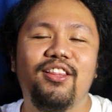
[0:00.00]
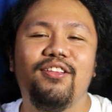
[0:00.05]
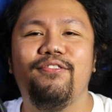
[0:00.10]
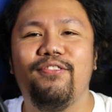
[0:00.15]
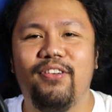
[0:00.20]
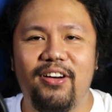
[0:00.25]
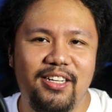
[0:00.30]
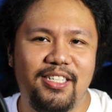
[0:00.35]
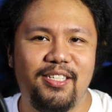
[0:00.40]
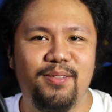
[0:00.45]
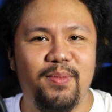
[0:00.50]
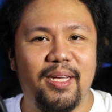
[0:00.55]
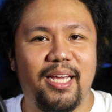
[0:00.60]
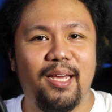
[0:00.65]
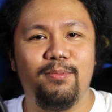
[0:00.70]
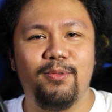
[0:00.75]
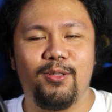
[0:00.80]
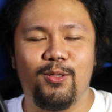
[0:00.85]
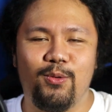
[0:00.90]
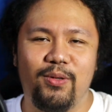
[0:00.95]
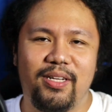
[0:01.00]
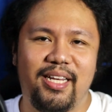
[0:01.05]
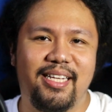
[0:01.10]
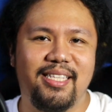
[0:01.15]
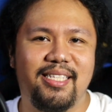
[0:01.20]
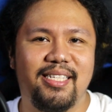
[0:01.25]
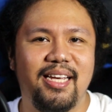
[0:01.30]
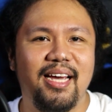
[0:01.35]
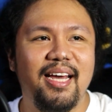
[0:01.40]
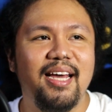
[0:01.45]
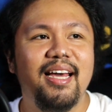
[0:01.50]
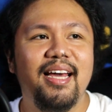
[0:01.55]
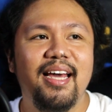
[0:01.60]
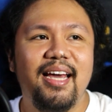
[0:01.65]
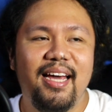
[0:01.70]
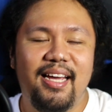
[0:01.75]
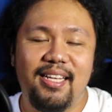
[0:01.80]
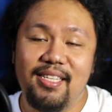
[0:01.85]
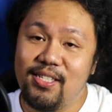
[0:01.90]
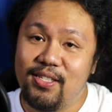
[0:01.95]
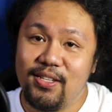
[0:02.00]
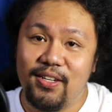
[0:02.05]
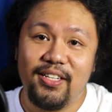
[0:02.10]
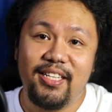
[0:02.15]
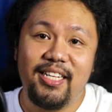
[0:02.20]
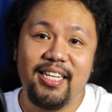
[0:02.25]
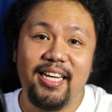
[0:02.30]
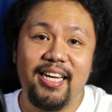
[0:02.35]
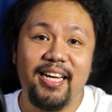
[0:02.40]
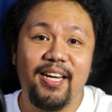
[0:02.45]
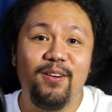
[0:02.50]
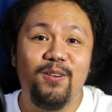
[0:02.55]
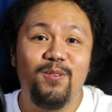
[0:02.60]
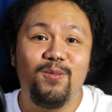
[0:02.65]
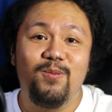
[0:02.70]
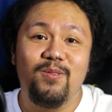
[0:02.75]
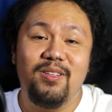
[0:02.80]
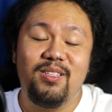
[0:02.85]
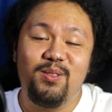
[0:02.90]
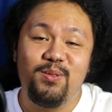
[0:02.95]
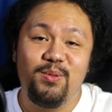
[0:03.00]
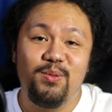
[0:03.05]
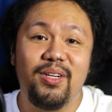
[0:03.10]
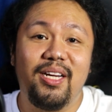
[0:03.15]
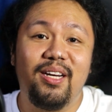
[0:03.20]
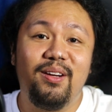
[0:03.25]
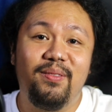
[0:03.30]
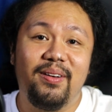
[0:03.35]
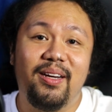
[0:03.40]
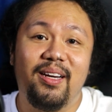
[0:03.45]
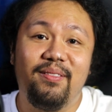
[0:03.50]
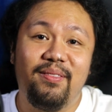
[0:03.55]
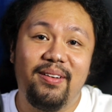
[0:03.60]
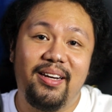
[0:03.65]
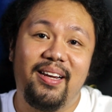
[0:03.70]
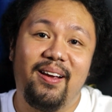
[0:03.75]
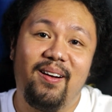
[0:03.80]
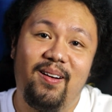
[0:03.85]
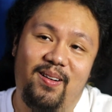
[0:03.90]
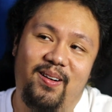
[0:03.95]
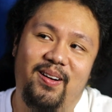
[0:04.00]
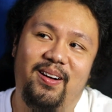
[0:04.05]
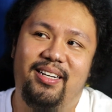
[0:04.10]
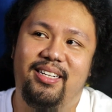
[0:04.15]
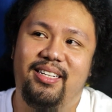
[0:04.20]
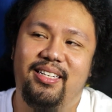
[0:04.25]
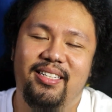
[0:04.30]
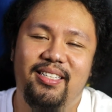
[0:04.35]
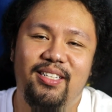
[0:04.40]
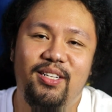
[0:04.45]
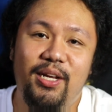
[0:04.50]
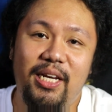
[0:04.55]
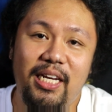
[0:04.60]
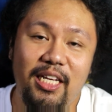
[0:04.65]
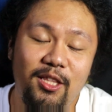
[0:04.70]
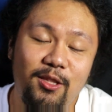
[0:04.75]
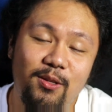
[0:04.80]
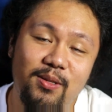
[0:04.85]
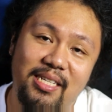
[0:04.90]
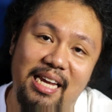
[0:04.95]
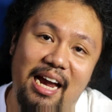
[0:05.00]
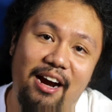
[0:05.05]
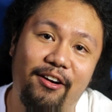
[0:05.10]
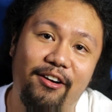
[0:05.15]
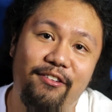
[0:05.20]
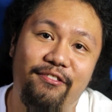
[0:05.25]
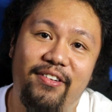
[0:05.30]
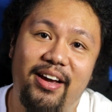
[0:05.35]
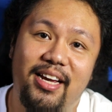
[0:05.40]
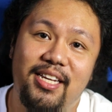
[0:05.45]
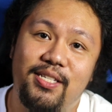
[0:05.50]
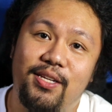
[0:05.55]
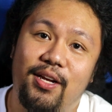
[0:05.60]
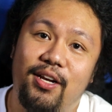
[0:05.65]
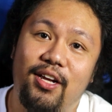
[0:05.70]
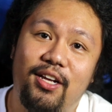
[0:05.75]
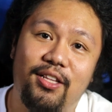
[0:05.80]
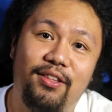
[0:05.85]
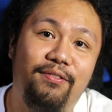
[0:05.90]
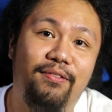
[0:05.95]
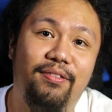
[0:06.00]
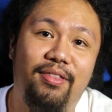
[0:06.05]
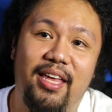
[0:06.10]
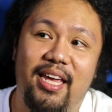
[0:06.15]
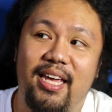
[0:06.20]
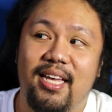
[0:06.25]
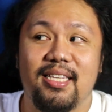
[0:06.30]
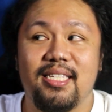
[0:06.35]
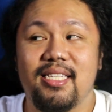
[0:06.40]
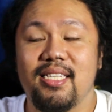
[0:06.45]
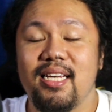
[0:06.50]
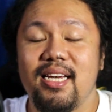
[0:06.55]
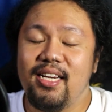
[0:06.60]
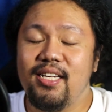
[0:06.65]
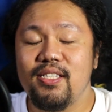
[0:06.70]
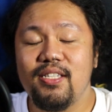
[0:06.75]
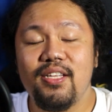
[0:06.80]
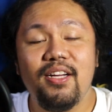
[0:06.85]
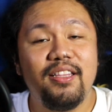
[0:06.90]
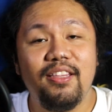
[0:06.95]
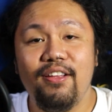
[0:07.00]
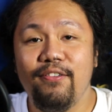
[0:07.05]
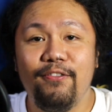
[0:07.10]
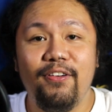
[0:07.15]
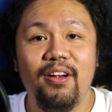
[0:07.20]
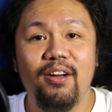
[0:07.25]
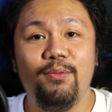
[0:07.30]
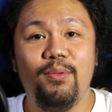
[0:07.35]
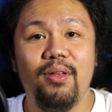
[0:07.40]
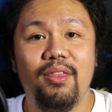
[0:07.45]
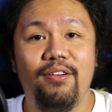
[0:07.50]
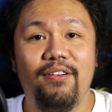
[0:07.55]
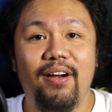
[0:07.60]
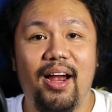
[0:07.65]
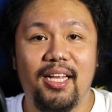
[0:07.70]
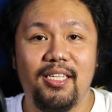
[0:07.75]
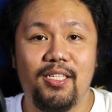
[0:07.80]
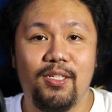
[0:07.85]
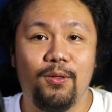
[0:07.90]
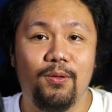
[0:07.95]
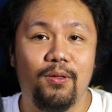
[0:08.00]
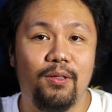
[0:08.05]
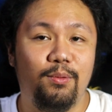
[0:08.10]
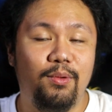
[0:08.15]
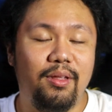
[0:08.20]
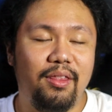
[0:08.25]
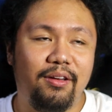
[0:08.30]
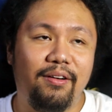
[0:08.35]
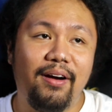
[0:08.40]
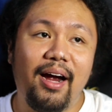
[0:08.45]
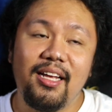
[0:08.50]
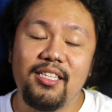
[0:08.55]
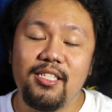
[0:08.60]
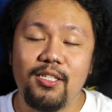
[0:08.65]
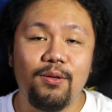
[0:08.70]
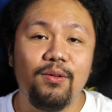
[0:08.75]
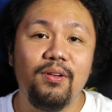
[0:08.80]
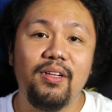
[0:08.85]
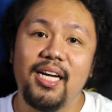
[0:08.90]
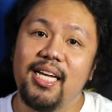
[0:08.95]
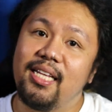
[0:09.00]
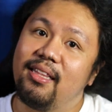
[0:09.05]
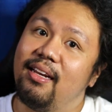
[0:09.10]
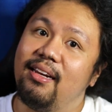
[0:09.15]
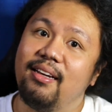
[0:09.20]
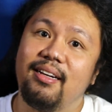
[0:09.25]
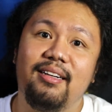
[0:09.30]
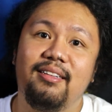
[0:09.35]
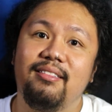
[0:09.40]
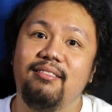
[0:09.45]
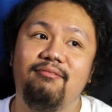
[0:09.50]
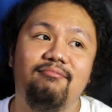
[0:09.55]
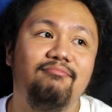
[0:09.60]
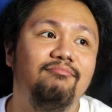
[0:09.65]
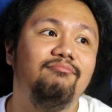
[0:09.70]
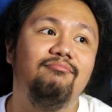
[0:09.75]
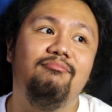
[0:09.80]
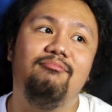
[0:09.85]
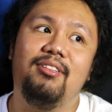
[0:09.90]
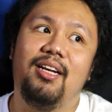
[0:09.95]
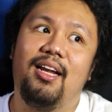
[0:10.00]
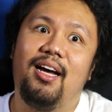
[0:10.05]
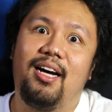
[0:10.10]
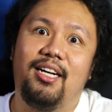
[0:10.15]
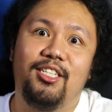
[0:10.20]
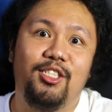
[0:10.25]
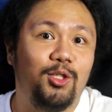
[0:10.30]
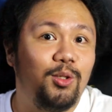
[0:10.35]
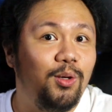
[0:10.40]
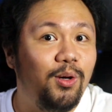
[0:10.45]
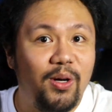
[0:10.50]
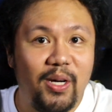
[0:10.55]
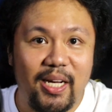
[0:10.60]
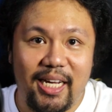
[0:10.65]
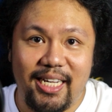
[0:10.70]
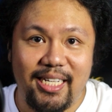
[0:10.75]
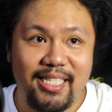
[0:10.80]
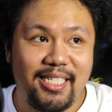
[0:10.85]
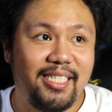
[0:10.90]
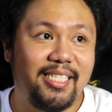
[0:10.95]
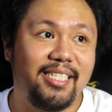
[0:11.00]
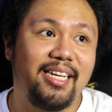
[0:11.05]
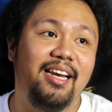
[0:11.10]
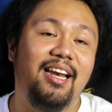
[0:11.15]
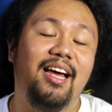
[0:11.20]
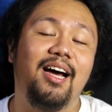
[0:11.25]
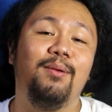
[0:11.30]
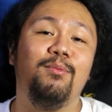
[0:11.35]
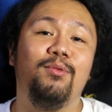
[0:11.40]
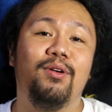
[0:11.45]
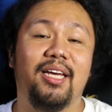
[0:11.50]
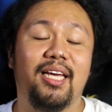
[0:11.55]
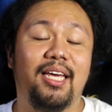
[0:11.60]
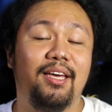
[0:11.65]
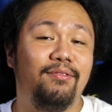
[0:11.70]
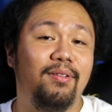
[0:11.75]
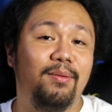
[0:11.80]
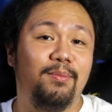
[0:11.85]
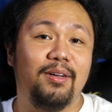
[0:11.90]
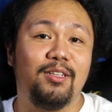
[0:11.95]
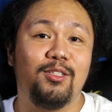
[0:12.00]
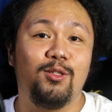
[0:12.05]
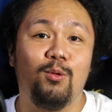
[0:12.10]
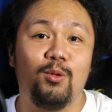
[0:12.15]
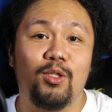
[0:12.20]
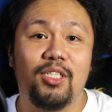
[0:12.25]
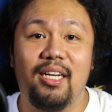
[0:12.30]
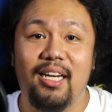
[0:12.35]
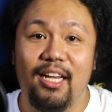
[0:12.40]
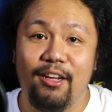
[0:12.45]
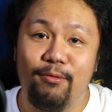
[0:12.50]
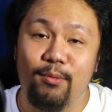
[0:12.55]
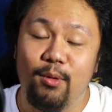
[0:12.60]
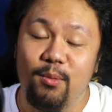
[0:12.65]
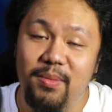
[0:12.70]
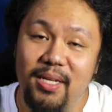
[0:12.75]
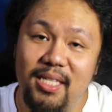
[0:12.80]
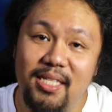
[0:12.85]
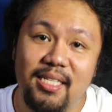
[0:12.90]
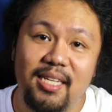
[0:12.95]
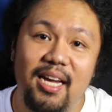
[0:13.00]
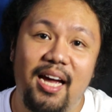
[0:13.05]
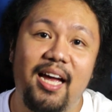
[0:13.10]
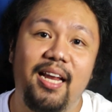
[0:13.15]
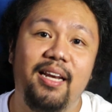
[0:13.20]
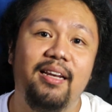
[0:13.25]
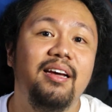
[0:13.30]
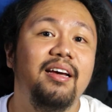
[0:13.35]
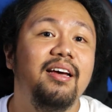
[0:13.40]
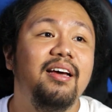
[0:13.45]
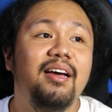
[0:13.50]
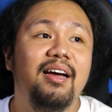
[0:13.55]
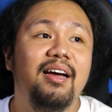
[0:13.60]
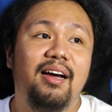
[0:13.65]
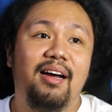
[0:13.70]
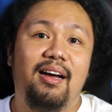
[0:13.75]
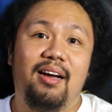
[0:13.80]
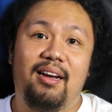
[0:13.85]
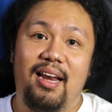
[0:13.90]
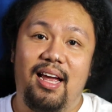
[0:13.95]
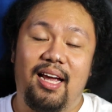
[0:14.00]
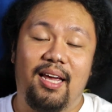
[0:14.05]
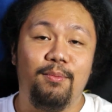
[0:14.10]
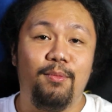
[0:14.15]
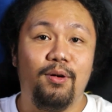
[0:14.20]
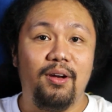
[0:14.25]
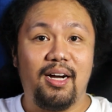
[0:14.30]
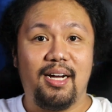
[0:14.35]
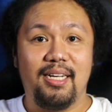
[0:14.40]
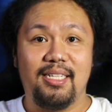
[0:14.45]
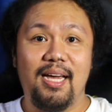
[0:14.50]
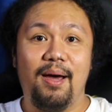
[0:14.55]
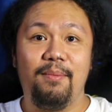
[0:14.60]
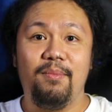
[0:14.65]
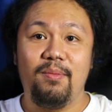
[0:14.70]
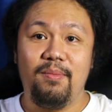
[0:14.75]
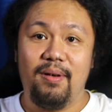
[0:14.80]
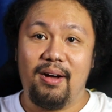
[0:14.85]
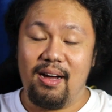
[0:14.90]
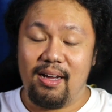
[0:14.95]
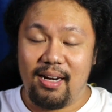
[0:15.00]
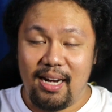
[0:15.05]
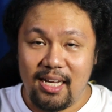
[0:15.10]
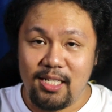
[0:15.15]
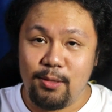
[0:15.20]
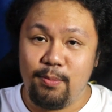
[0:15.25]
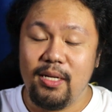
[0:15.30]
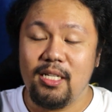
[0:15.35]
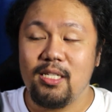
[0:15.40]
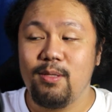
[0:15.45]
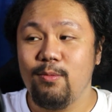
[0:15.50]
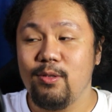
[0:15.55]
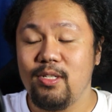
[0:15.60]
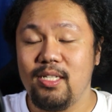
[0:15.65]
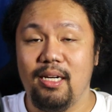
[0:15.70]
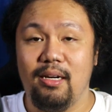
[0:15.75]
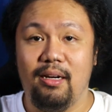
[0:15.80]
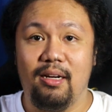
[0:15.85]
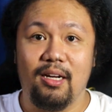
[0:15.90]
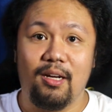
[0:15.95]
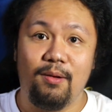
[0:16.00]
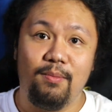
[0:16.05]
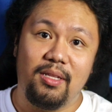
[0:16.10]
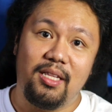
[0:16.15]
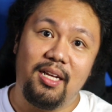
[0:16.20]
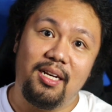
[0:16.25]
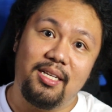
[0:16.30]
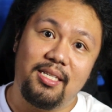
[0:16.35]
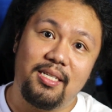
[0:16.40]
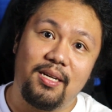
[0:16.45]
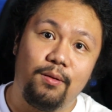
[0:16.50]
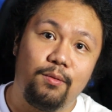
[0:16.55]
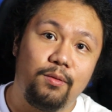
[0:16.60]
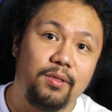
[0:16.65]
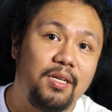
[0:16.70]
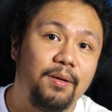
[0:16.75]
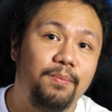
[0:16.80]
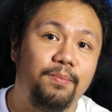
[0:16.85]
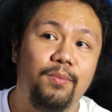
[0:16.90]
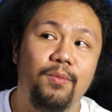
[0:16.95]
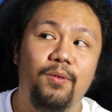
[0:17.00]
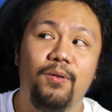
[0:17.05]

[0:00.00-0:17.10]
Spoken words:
lot of us became students and studying was really, really, really hard. You need to sacrifice a lot of things. And it's not different with grad school. With grad school nga, talagang wala kang choice. Kailangan mong i-give up ang social life mo minsan. Ang lagi mo lang kasama, mga classmates mo, sila lang yung madalas kausap